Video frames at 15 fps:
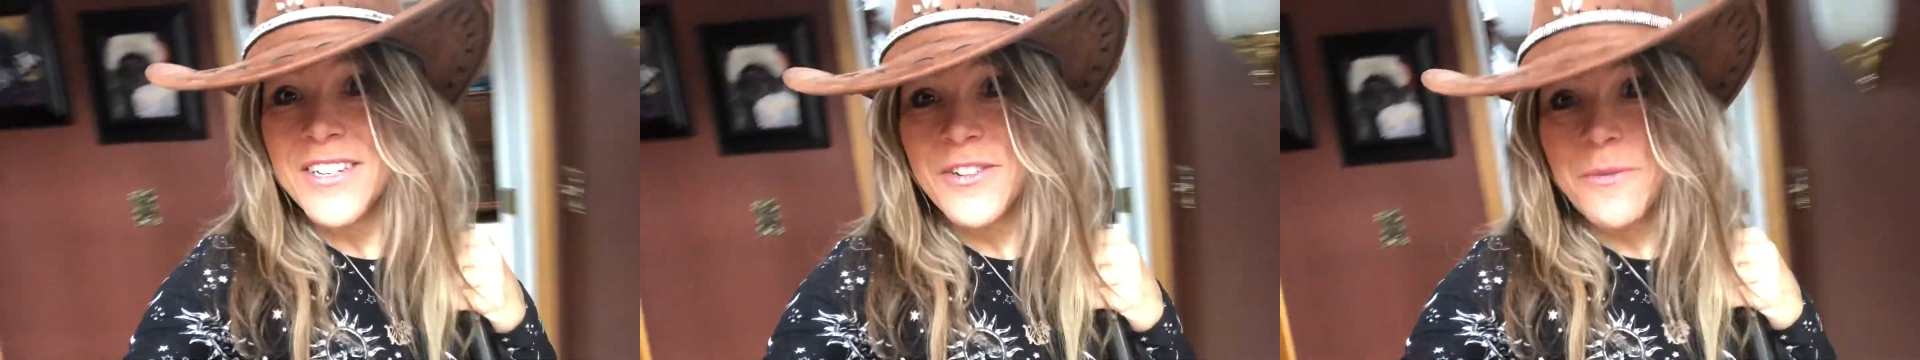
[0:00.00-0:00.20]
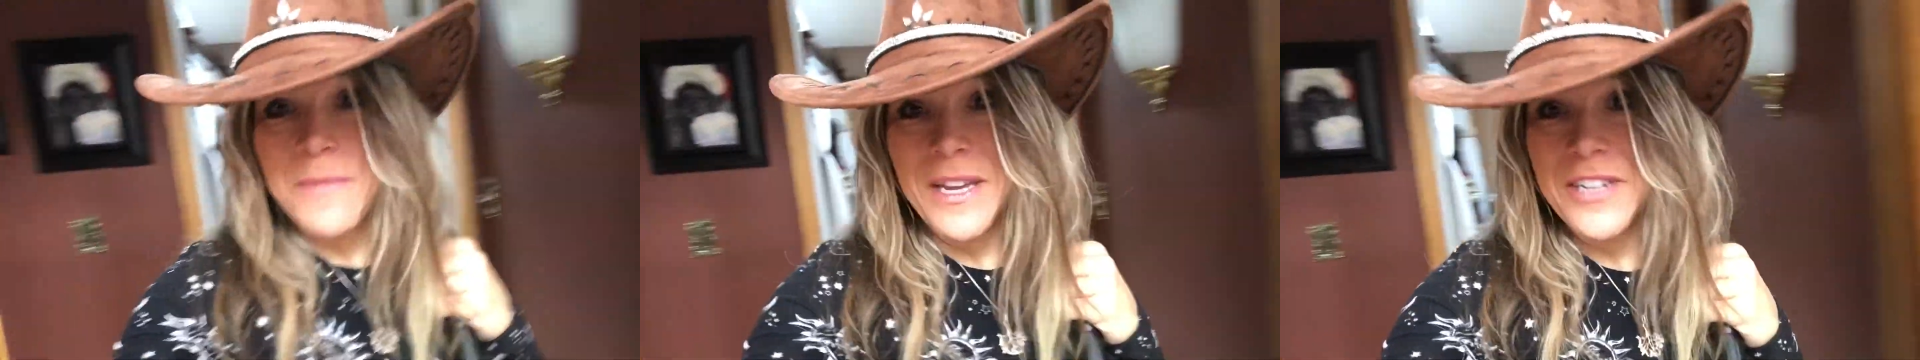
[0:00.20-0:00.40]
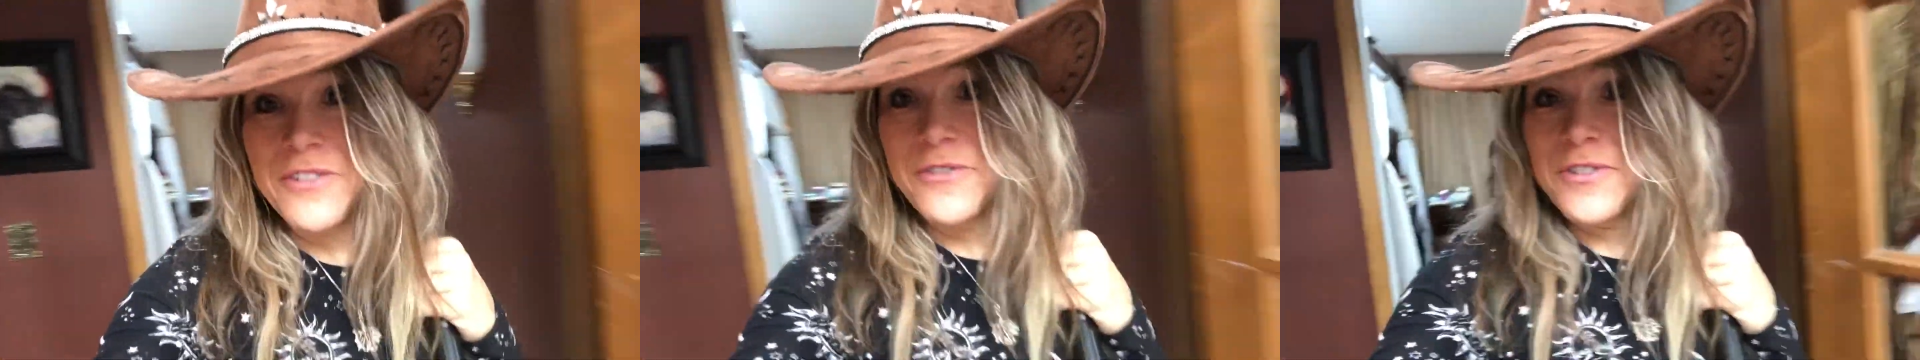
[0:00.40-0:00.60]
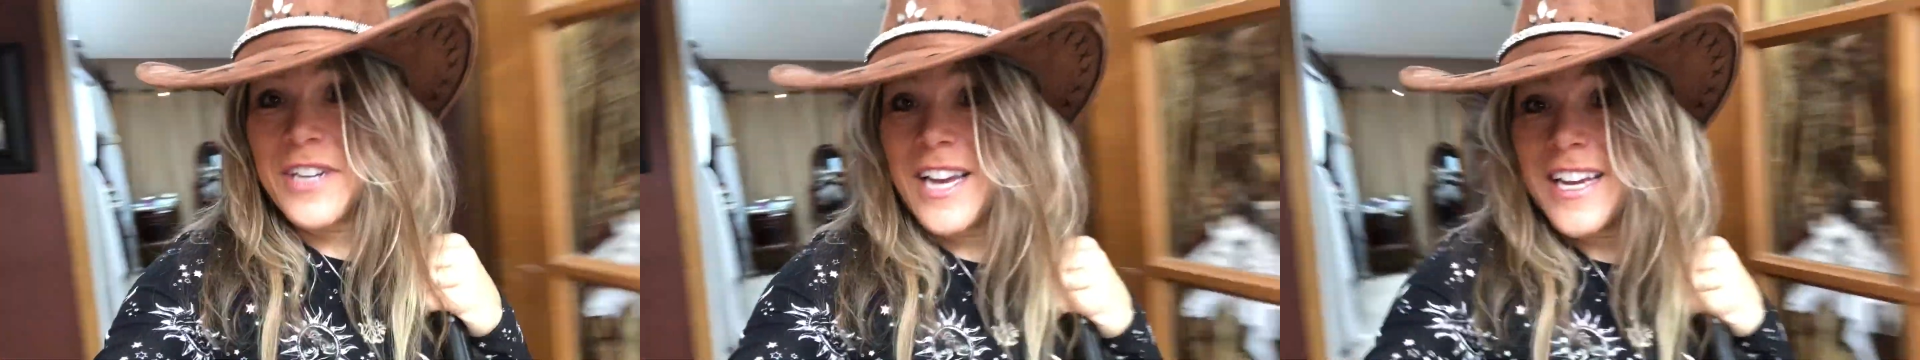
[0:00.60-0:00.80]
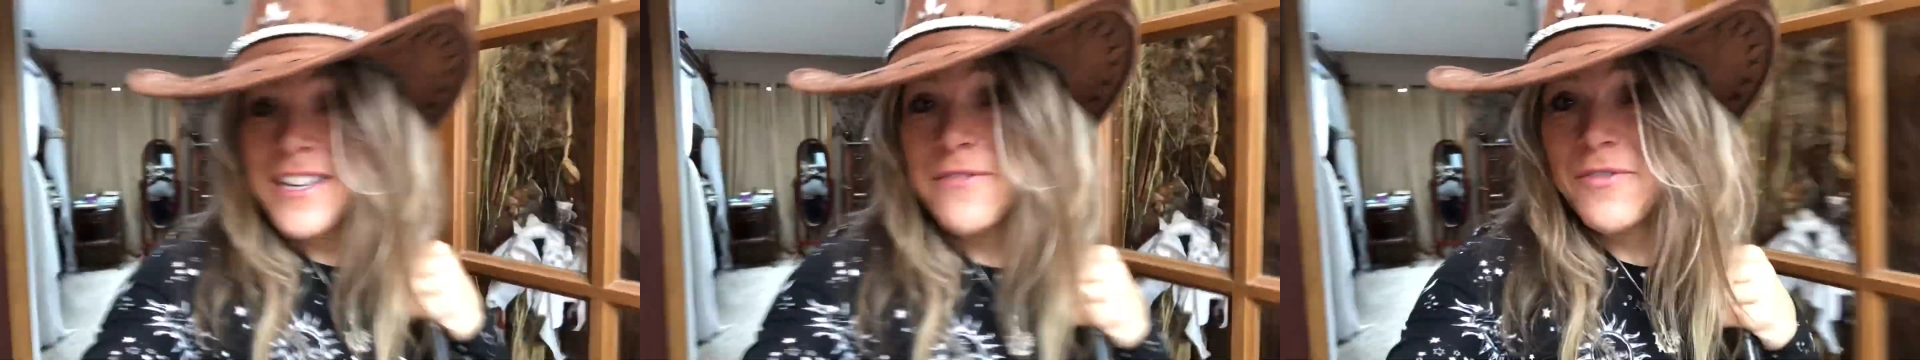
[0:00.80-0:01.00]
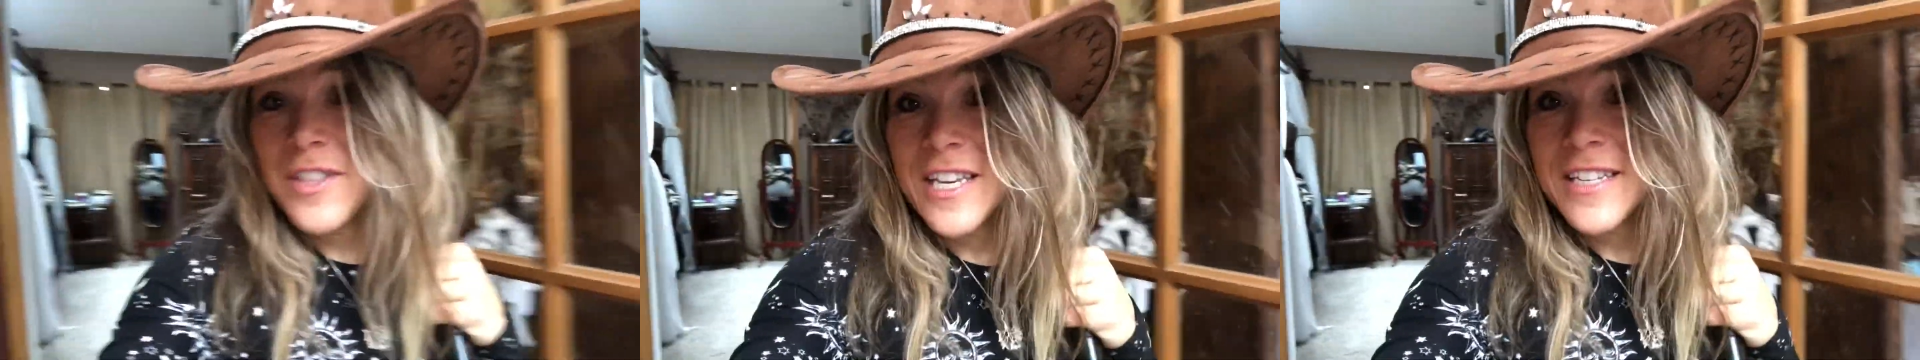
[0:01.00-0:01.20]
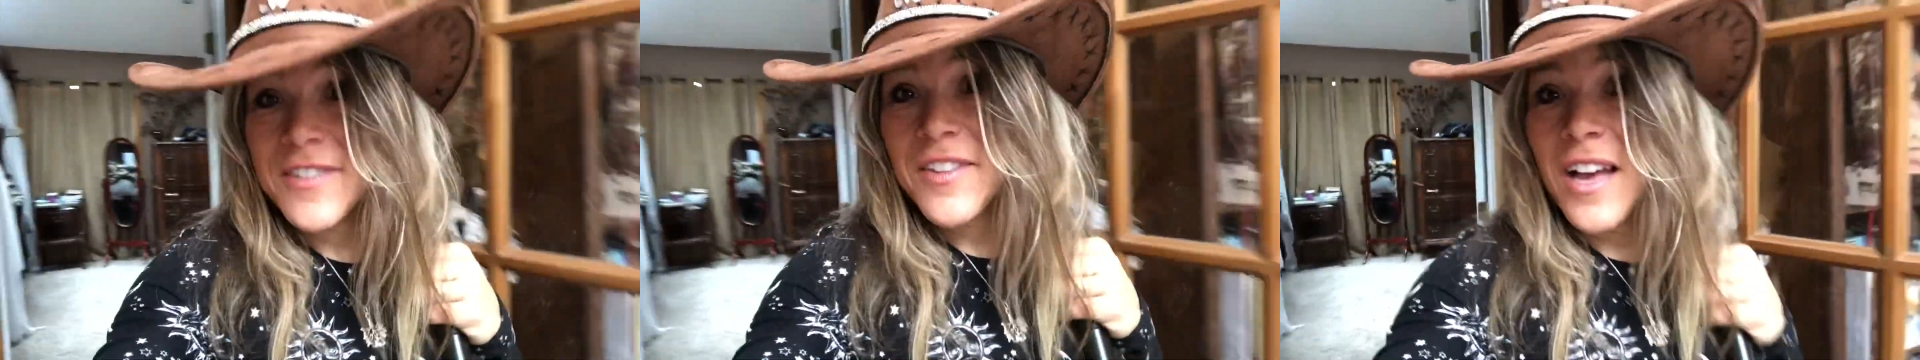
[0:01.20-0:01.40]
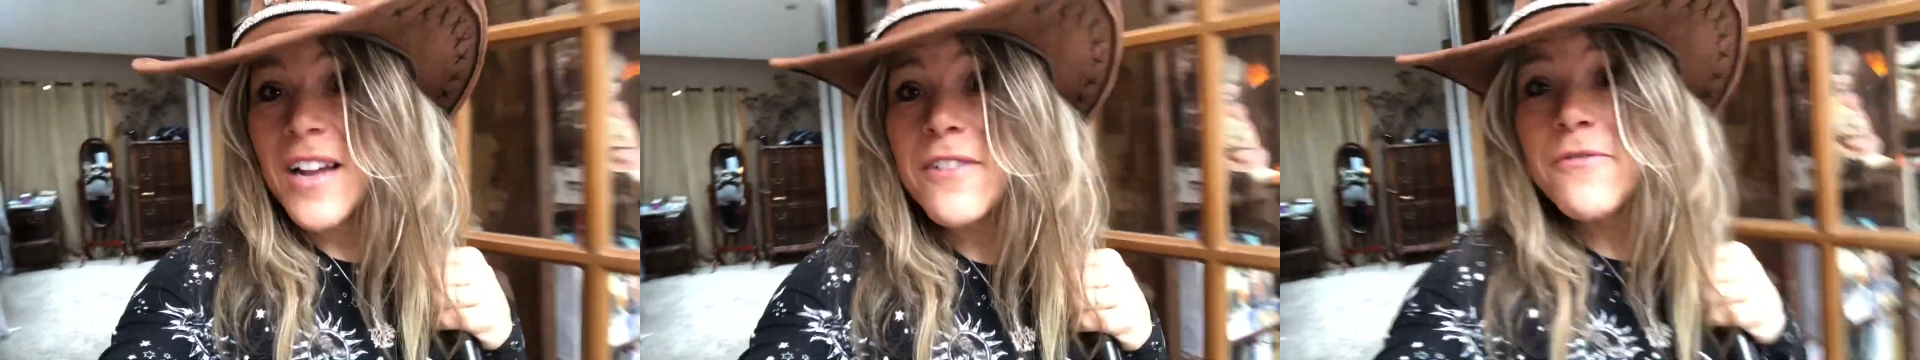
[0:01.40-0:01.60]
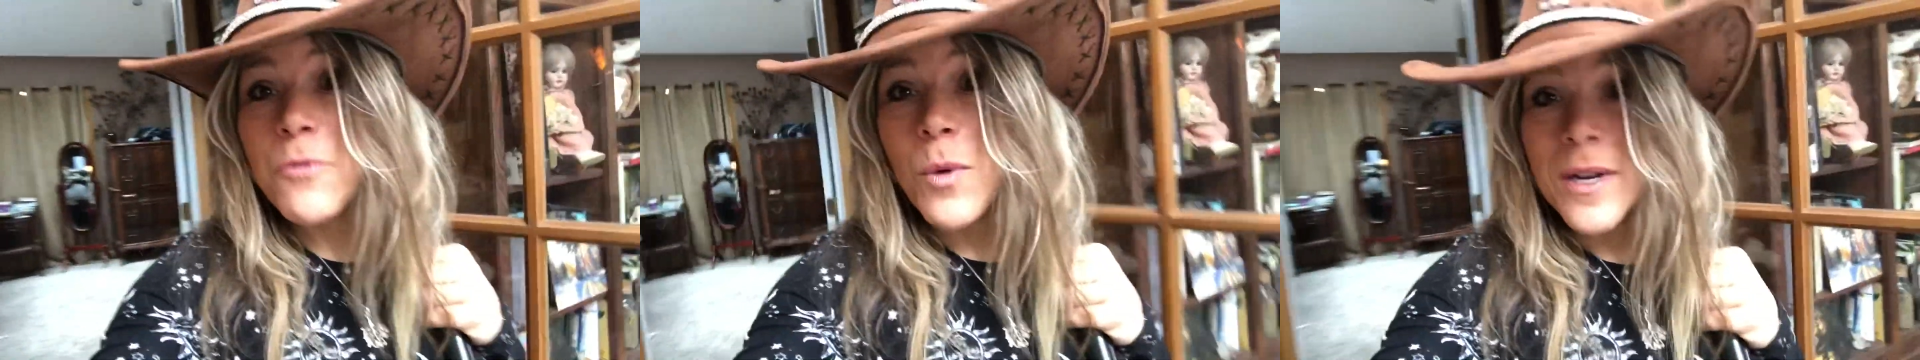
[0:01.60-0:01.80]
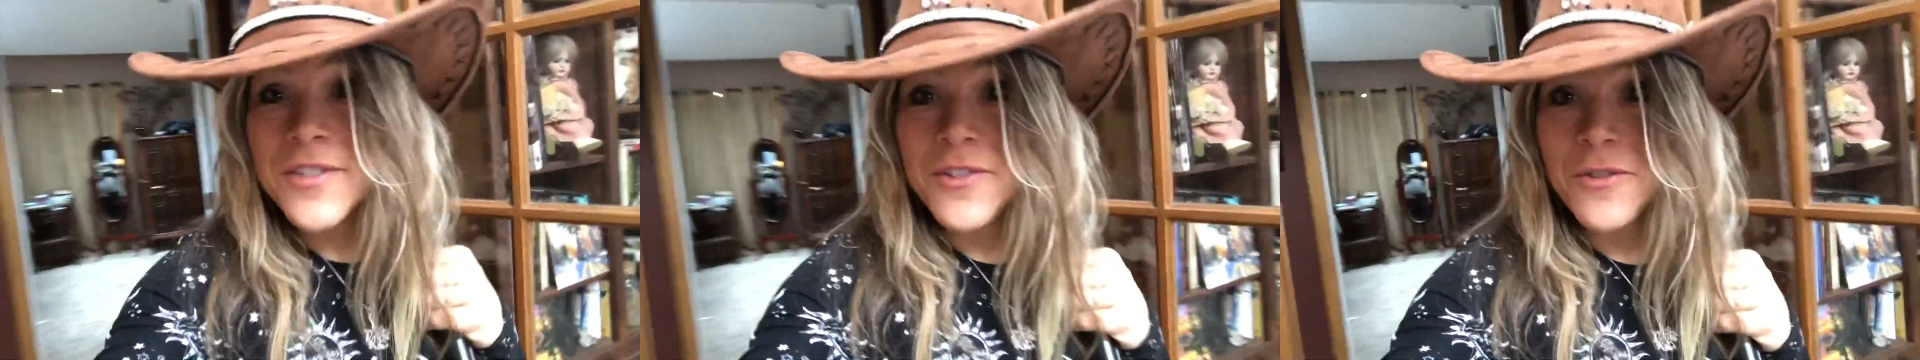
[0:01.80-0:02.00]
to make creative things out of what's